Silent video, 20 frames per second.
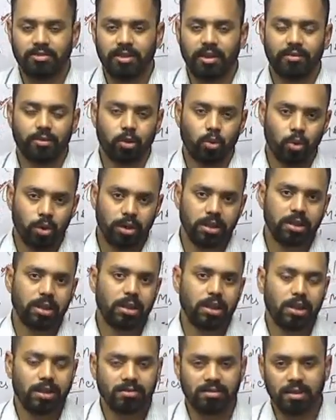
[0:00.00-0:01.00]
we have told in the
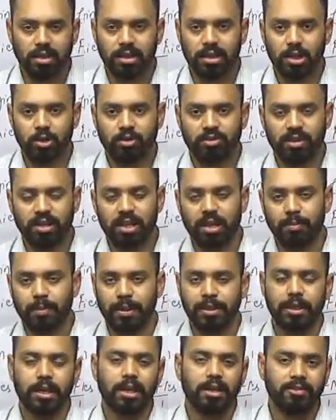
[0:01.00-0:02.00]
class continuously,
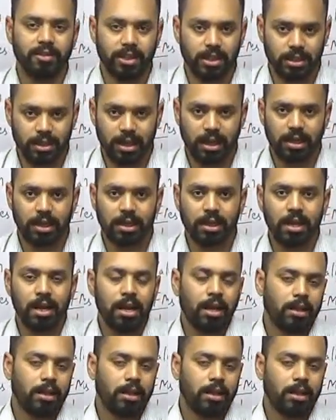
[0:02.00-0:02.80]
repeatedly we are telling